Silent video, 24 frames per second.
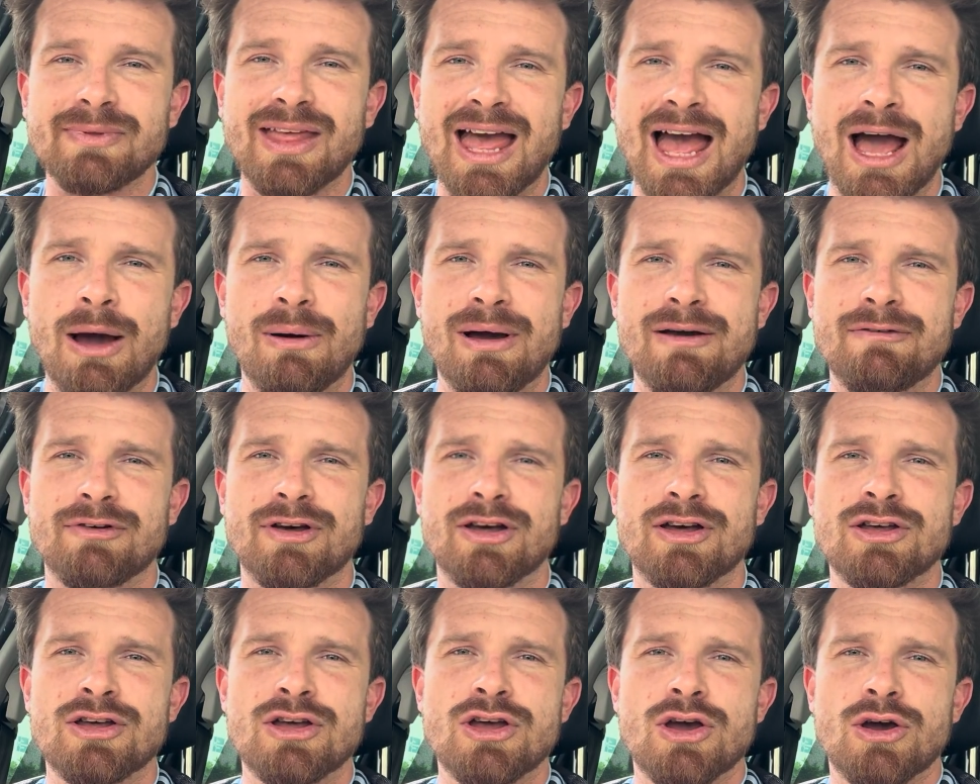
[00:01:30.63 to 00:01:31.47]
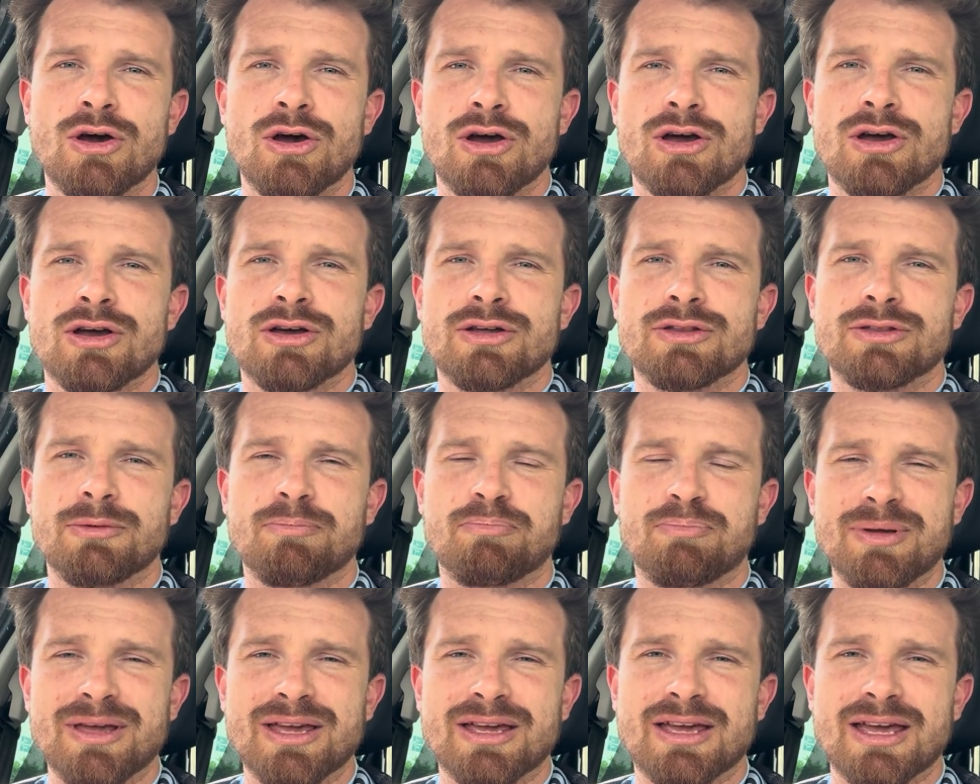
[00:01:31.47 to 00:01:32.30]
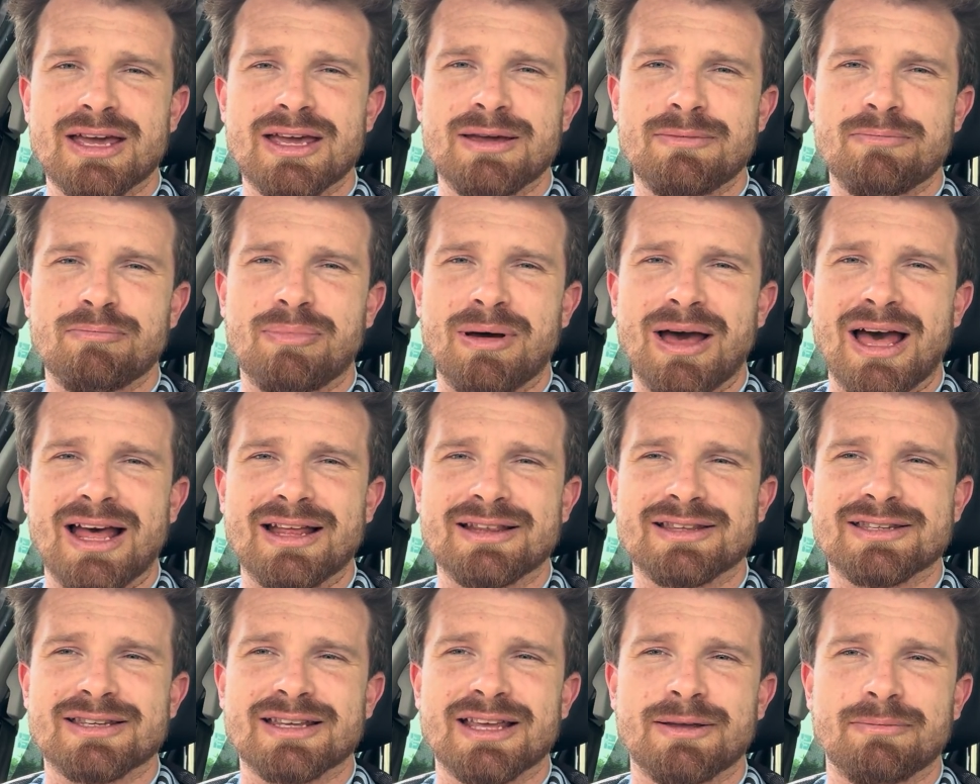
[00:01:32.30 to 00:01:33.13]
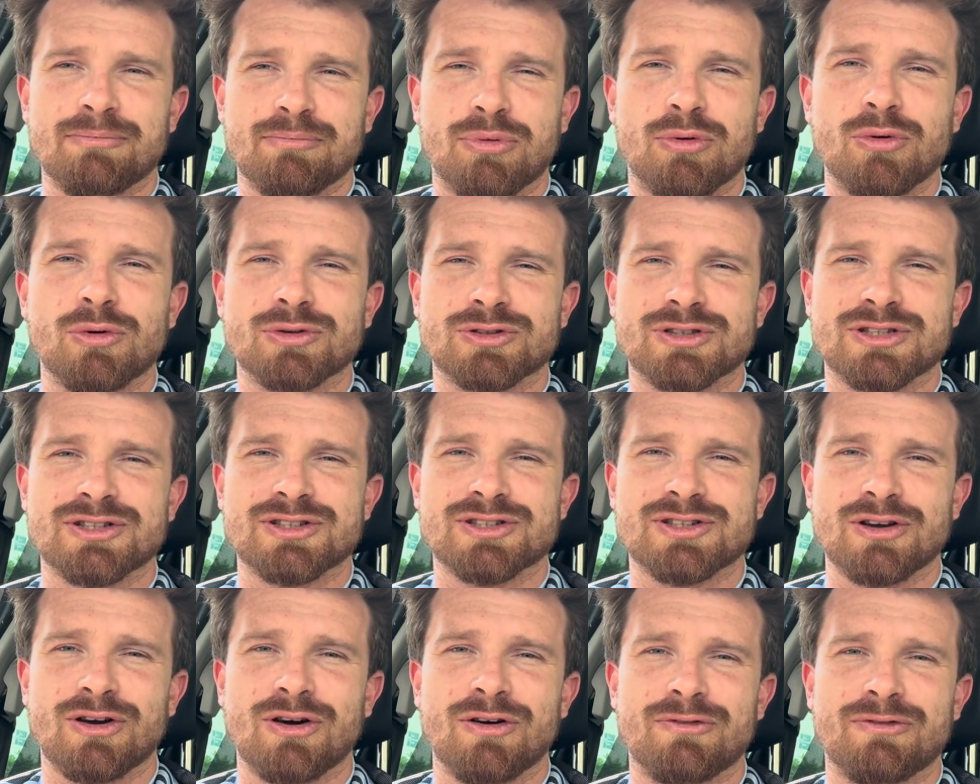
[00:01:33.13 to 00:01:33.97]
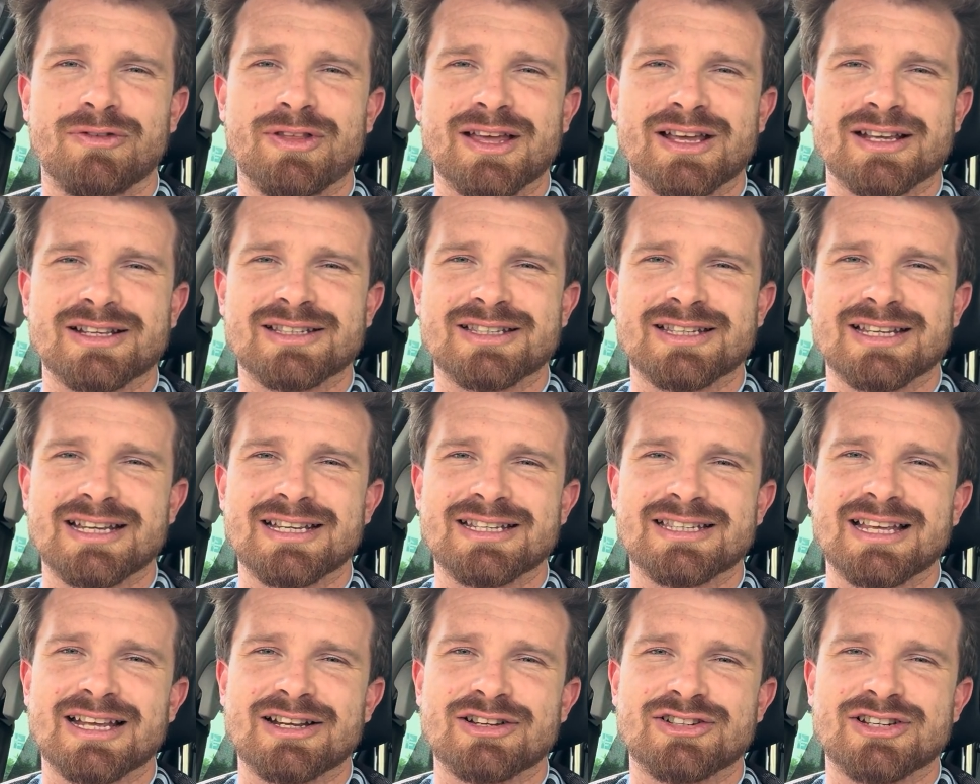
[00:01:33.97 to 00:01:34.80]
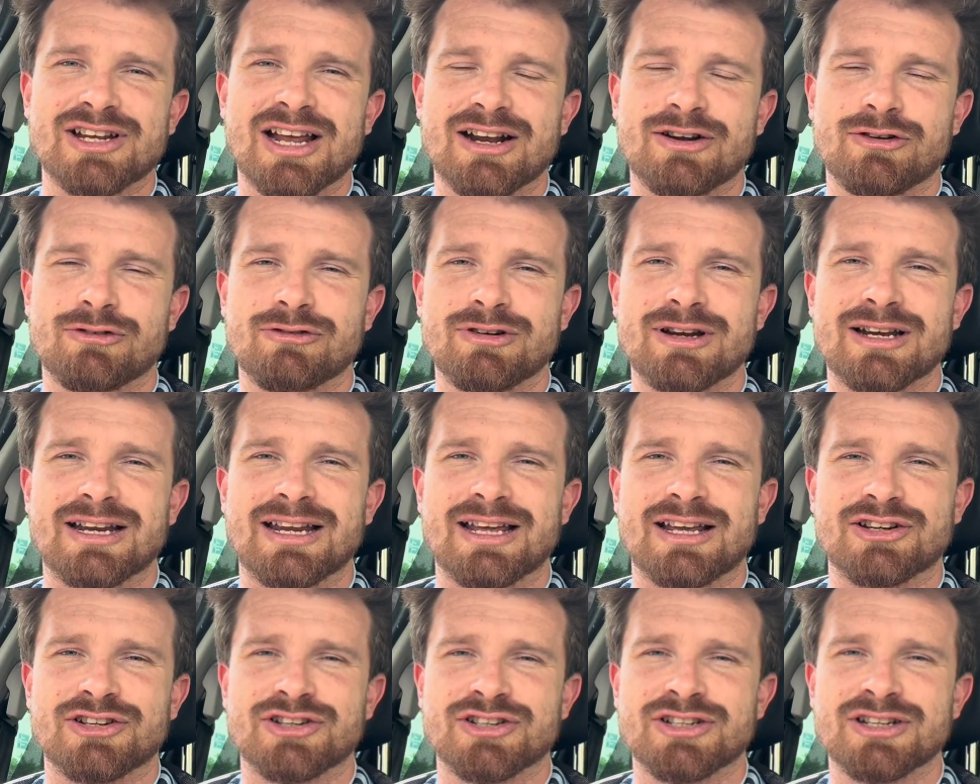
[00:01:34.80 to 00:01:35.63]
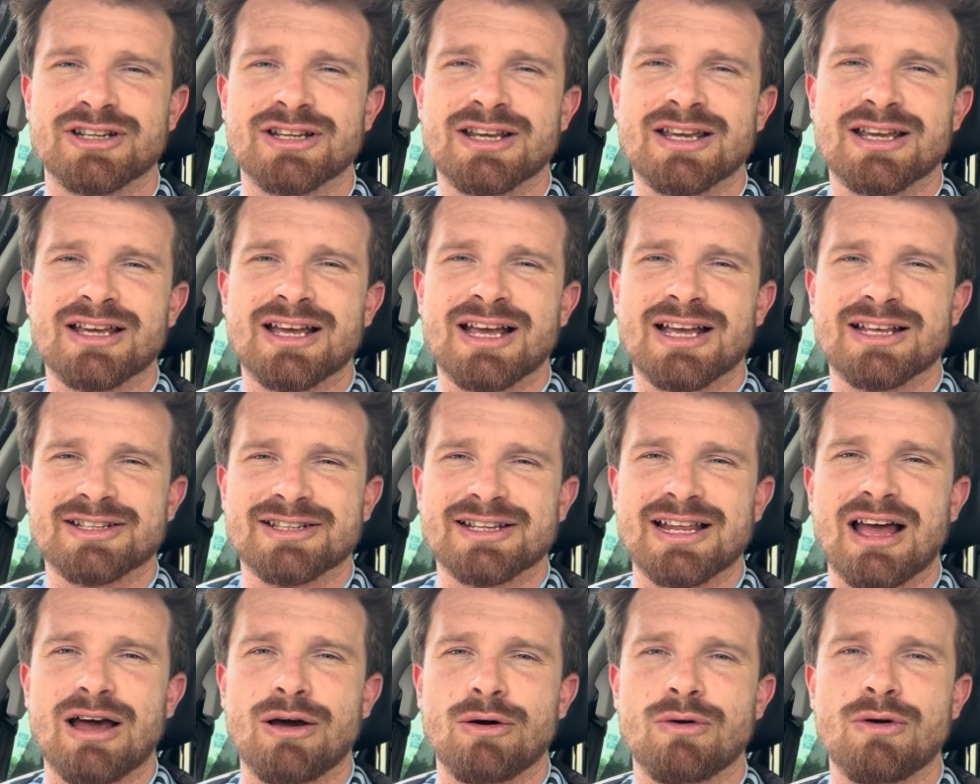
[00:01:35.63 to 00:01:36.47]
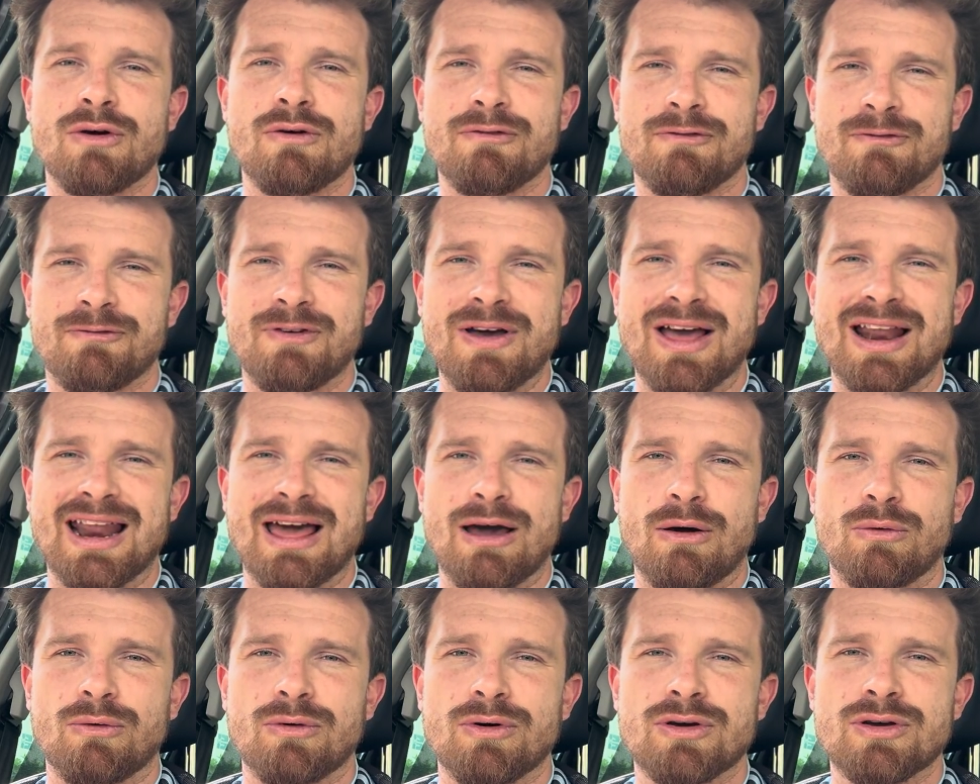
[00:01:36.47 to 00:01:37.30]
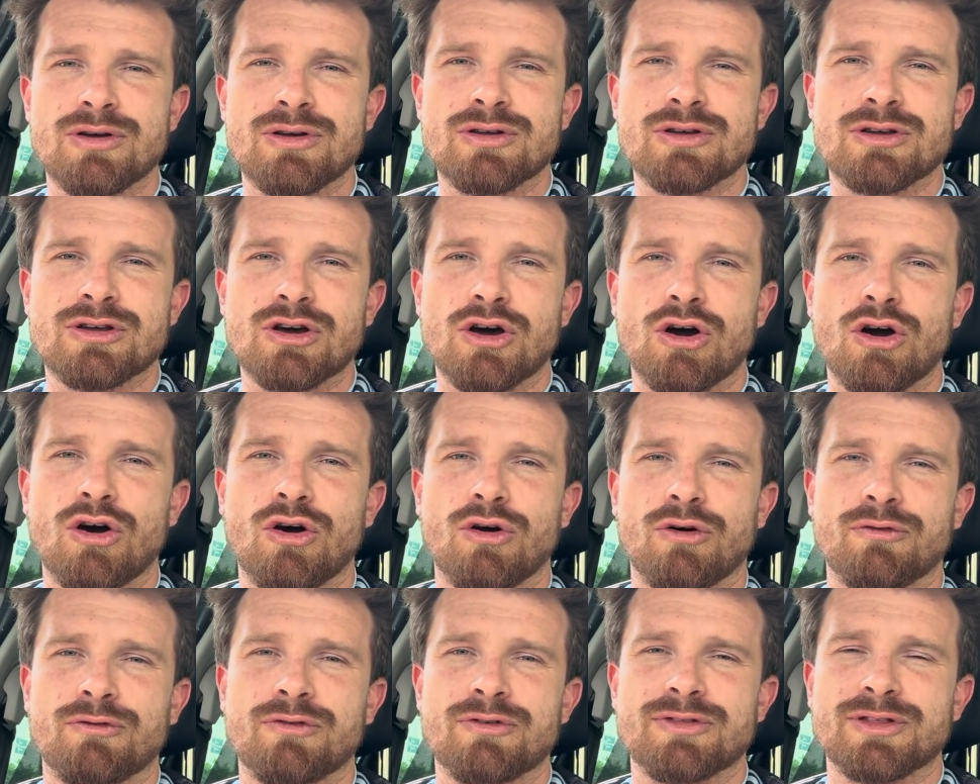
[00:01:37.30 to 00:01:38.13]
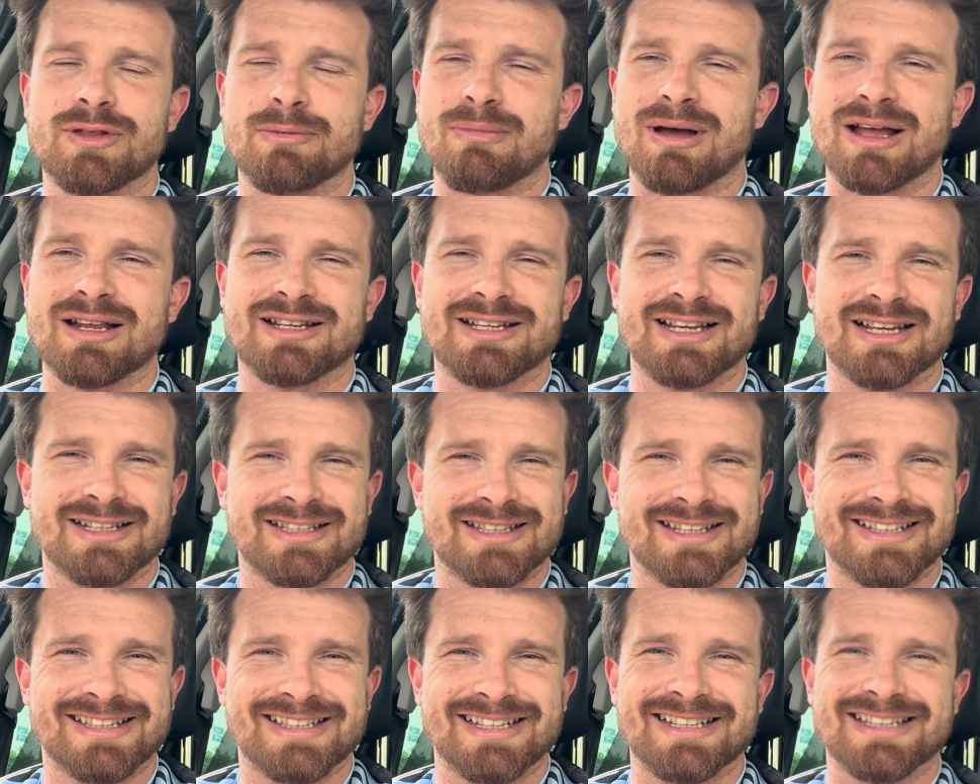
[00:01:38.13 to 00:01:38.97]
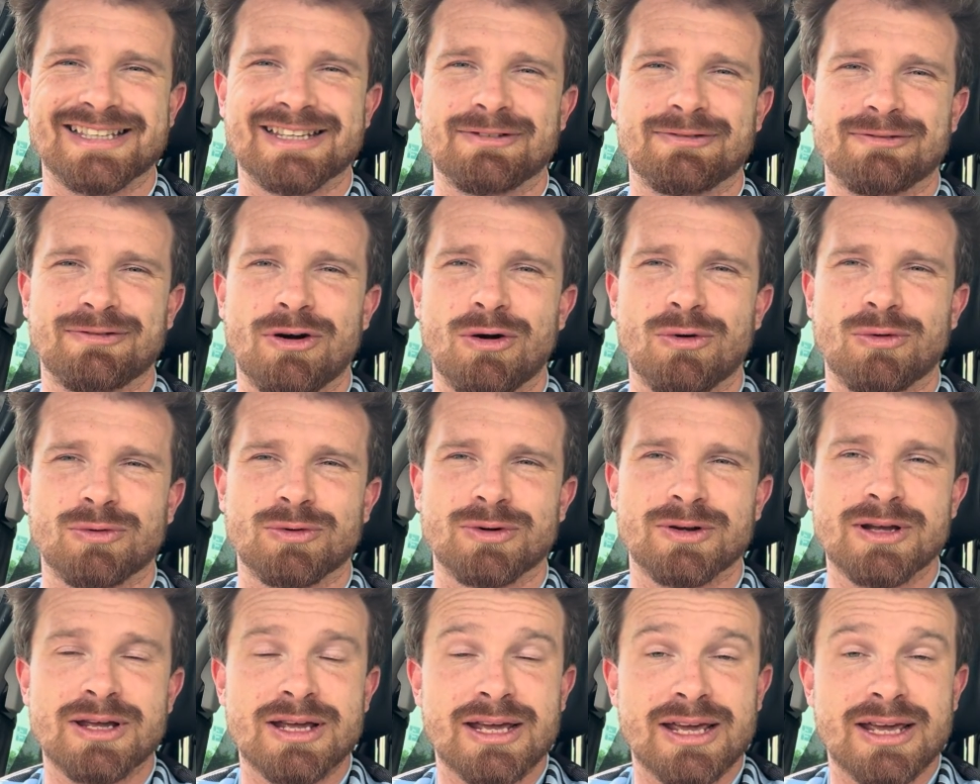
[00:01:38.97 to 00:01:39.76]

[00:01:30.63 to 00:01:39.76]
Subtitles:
However, the big impact and importance of this is that Jack Grealish has now fell out of the Manchester City fold.